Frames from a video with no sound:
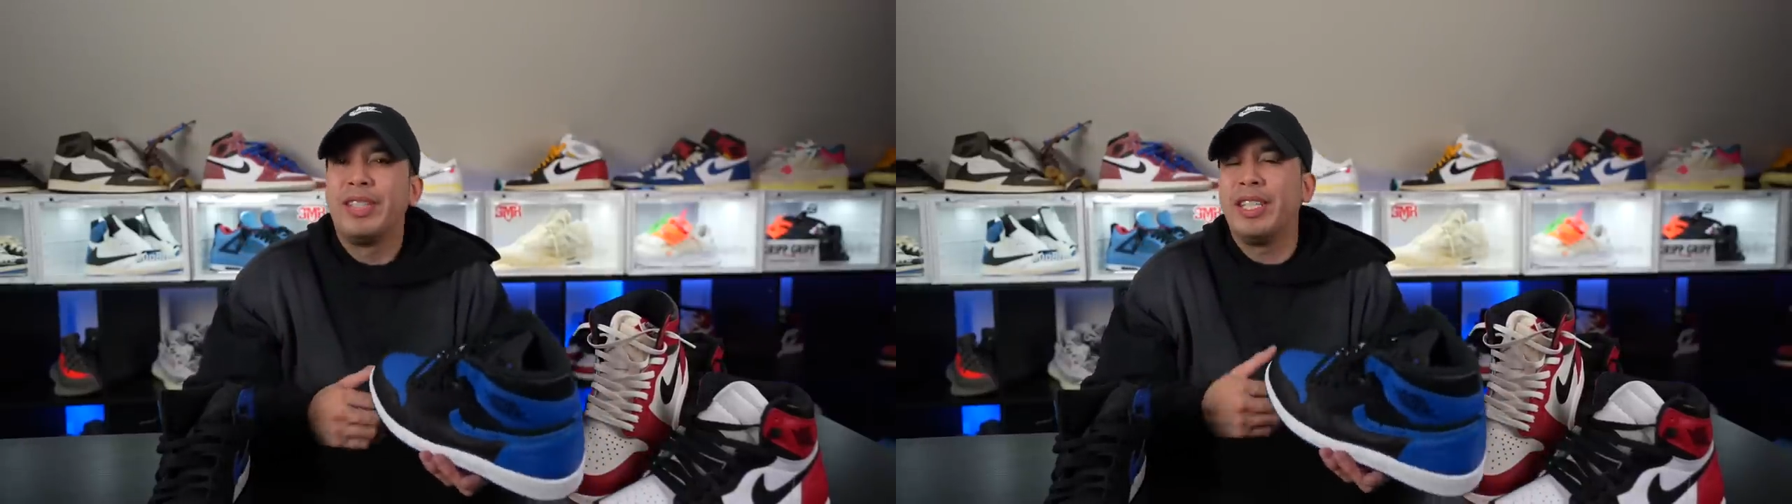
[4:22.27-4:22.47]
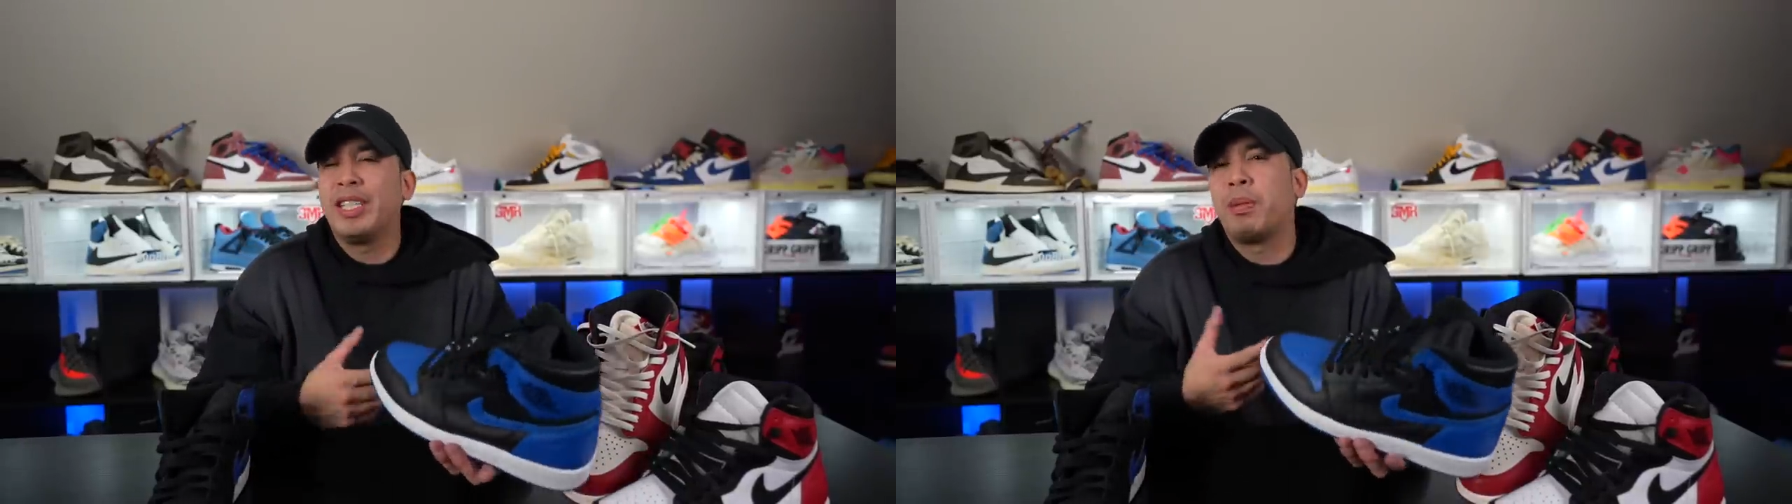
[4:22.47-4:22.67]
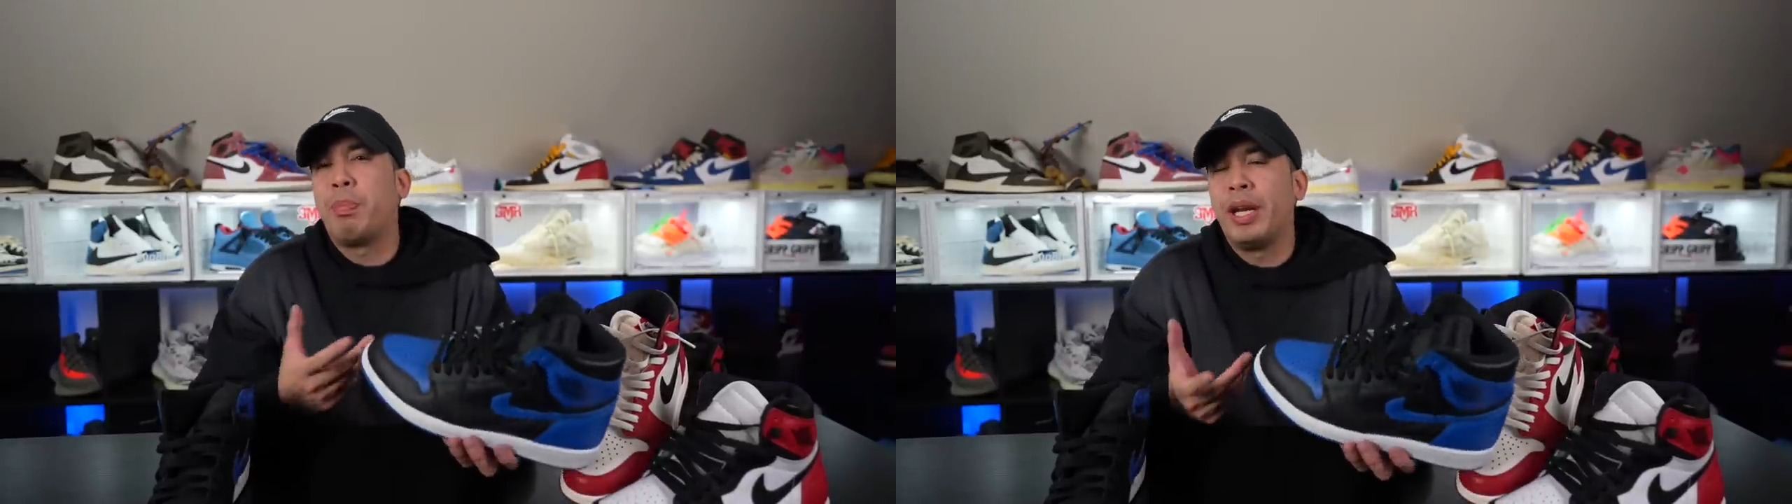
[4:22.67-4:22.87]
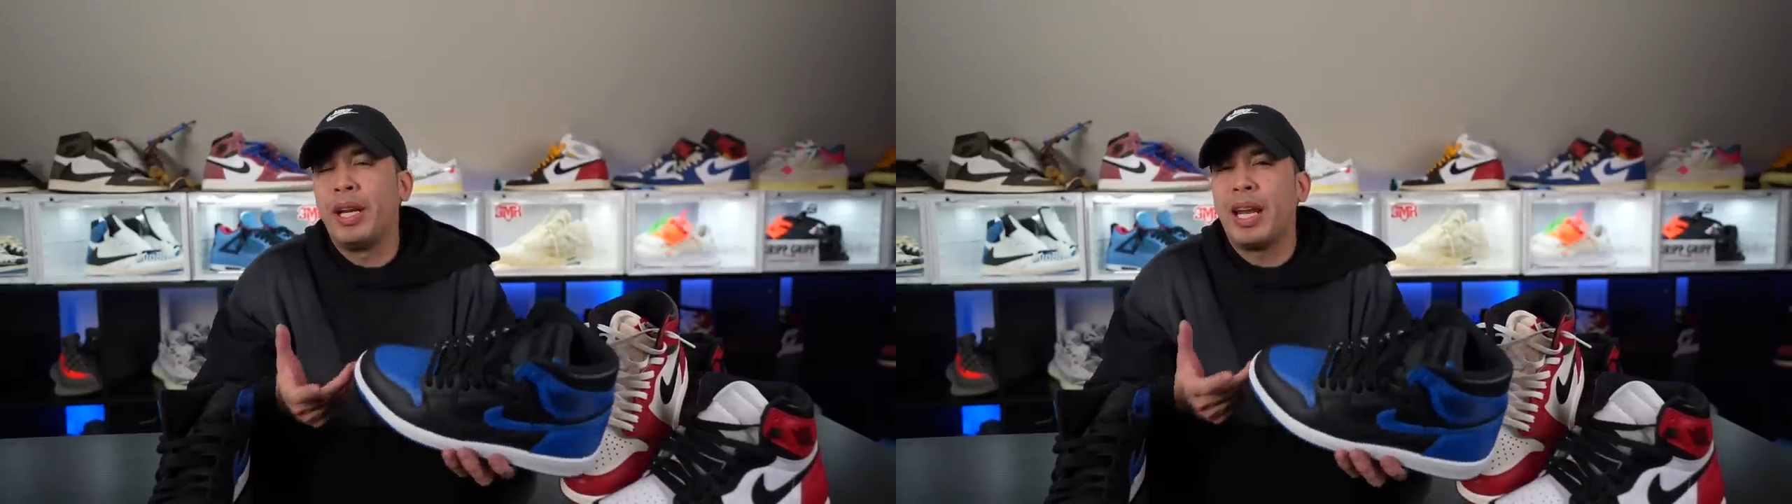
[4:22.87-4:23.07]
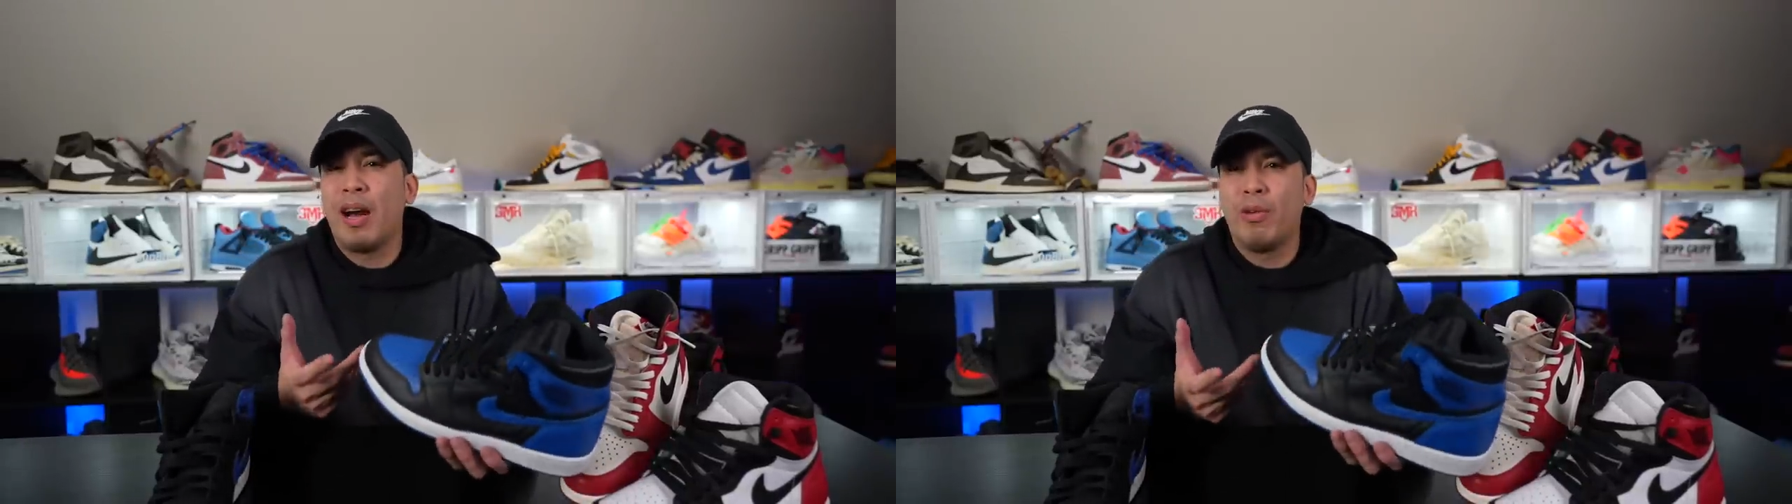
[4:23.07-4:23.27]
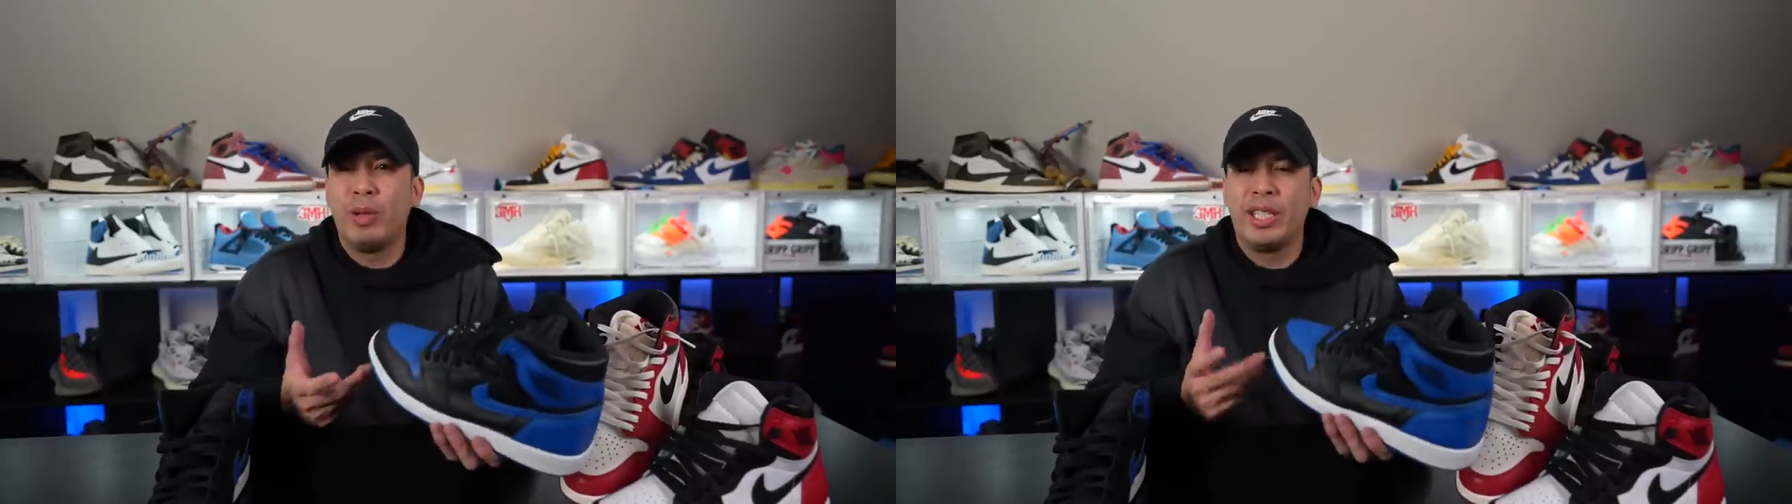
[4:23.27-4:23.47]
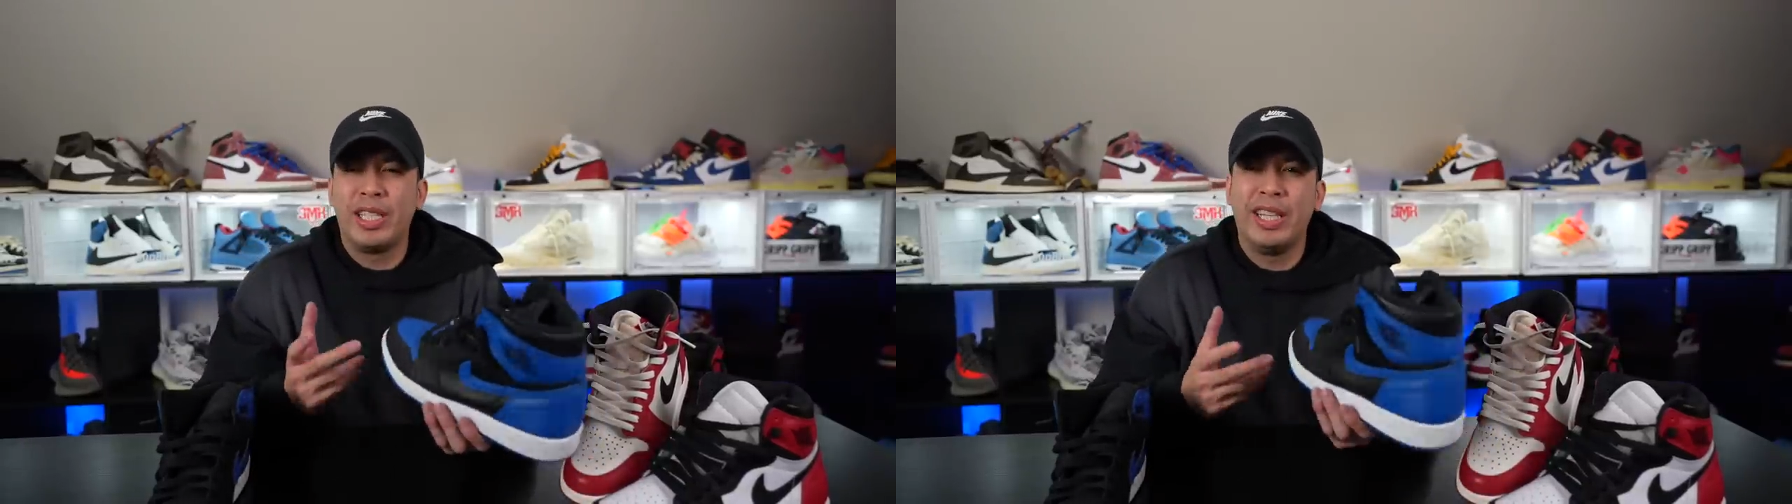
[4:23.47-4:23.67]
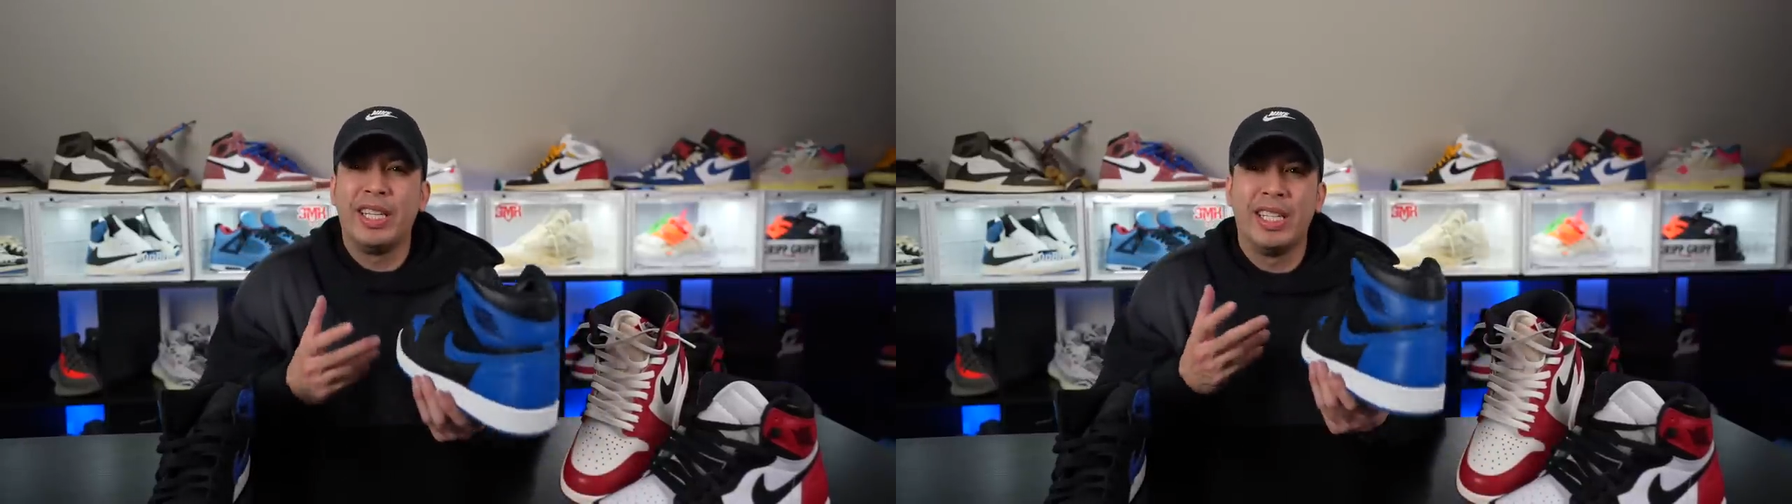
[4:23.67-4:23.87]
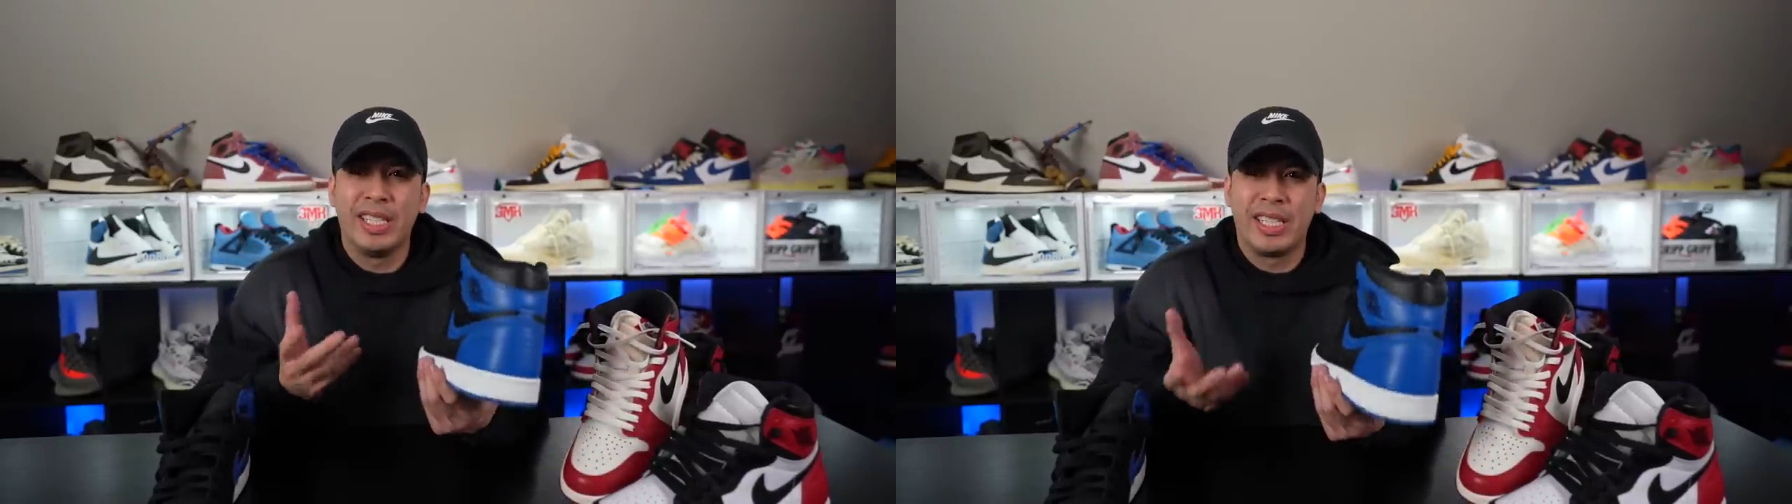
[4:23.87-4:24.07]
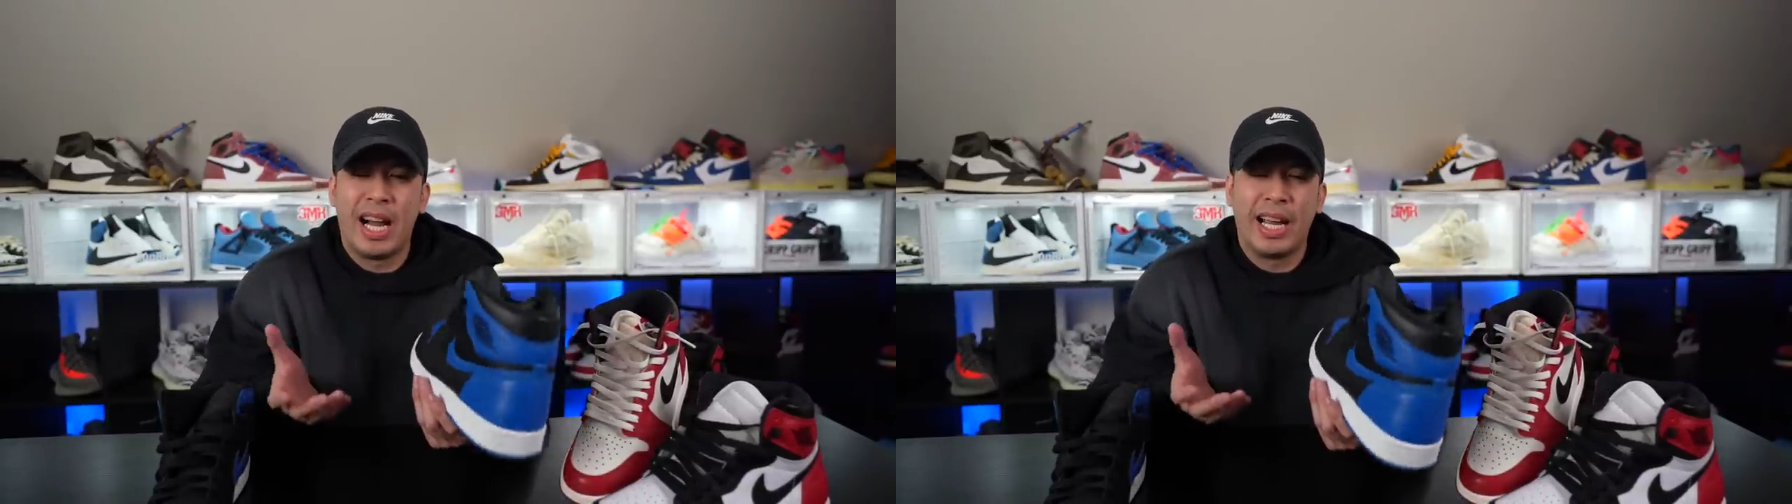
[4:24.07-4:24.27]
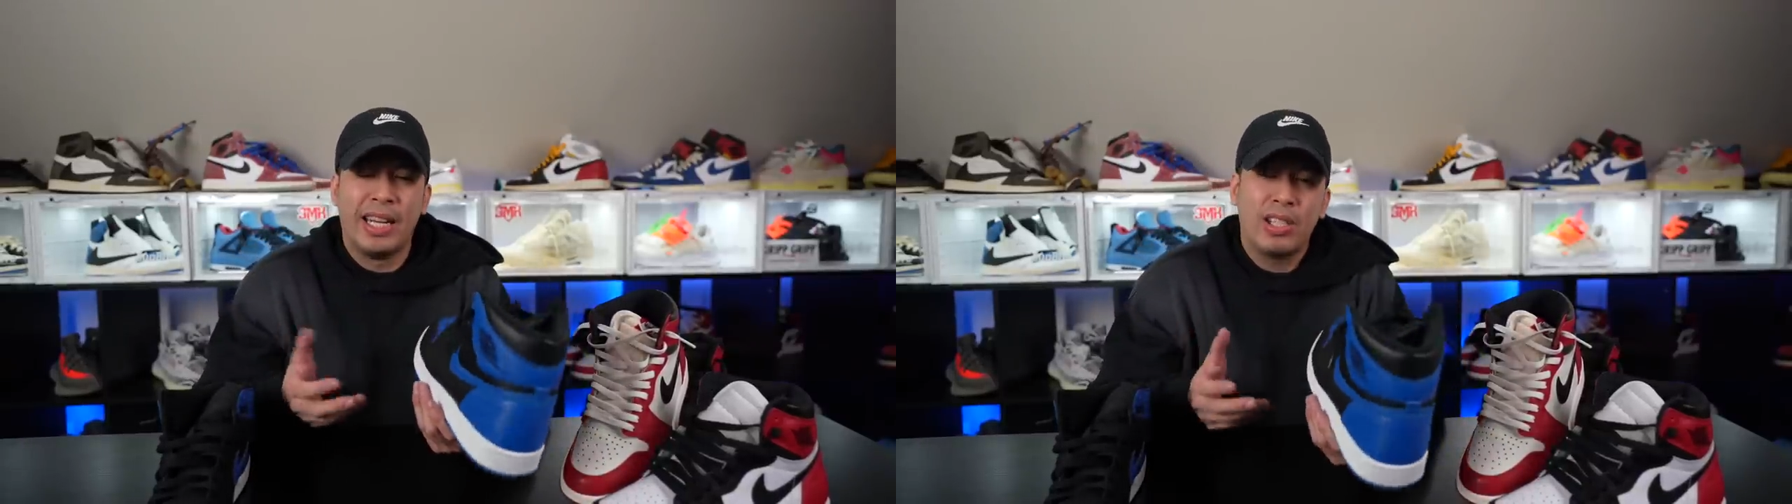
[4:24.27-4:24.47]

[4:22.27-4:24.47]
just depending how we see the design.